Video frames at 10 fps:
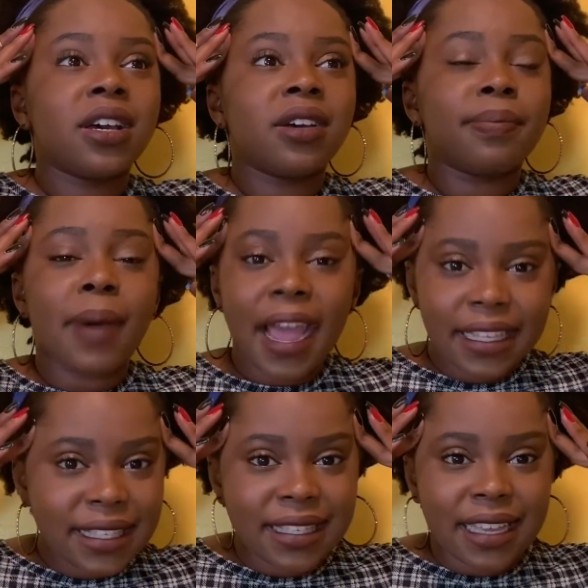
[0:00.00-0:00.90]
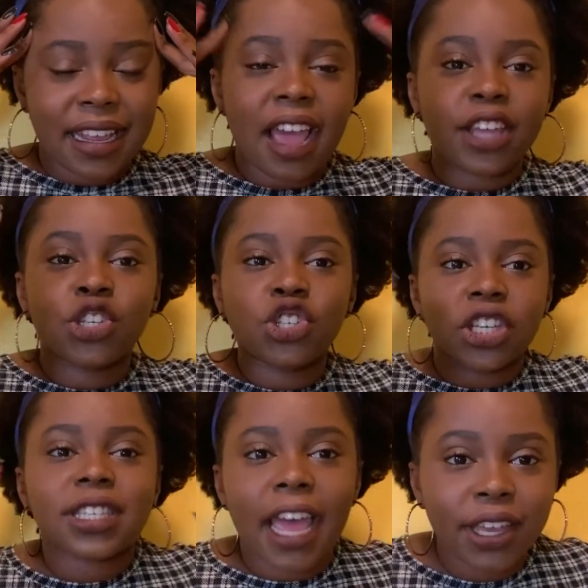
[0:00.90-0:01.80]
mindset. I should
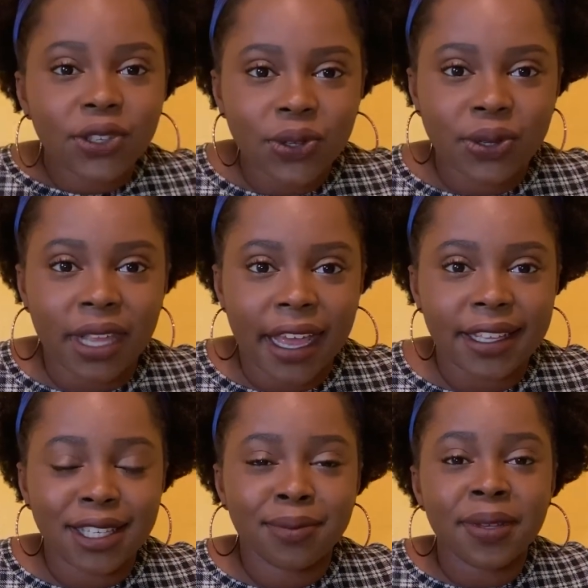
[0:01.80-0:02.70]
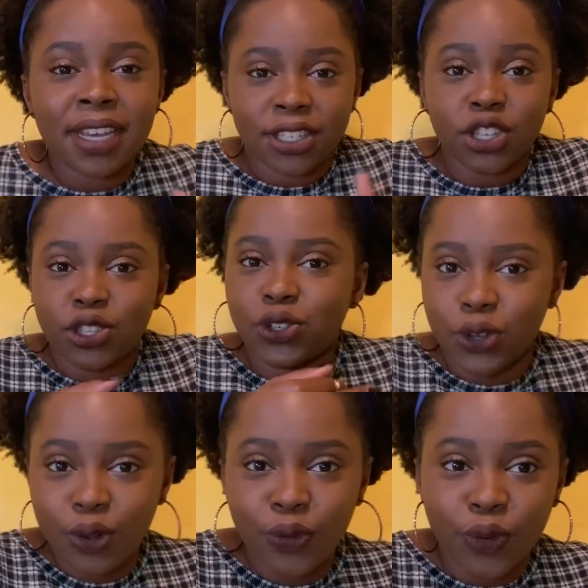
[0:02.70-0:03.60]
just exercise because it's
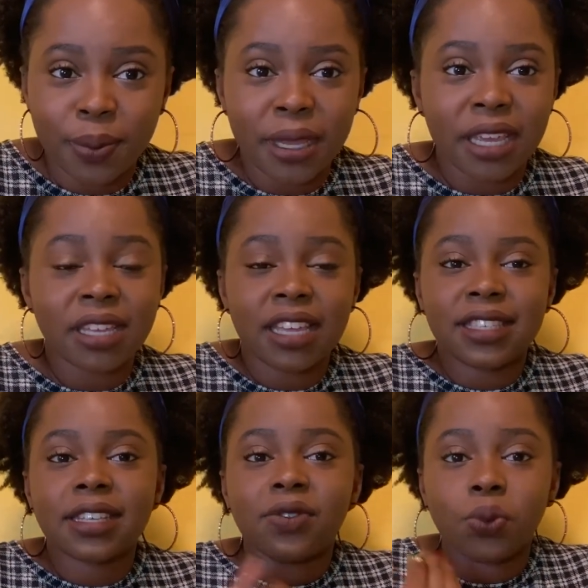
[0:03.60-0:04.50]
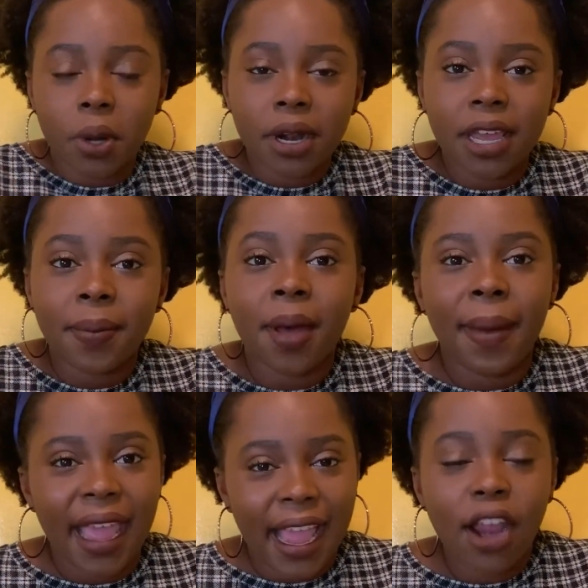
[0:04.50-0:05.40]
good for me instead of worrying about
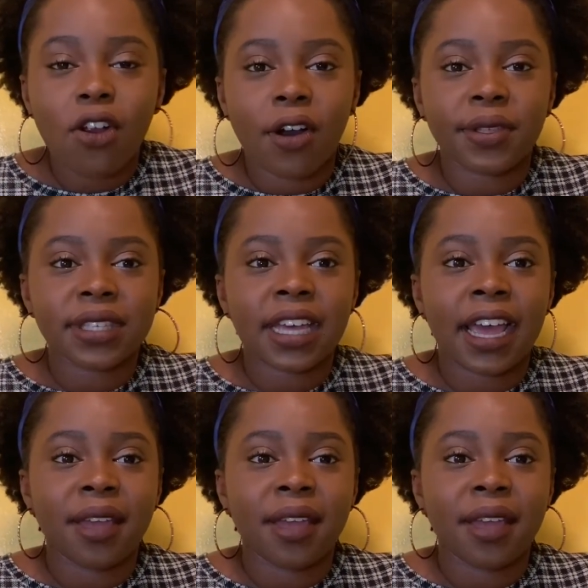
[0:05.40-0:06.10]
my hair all the time.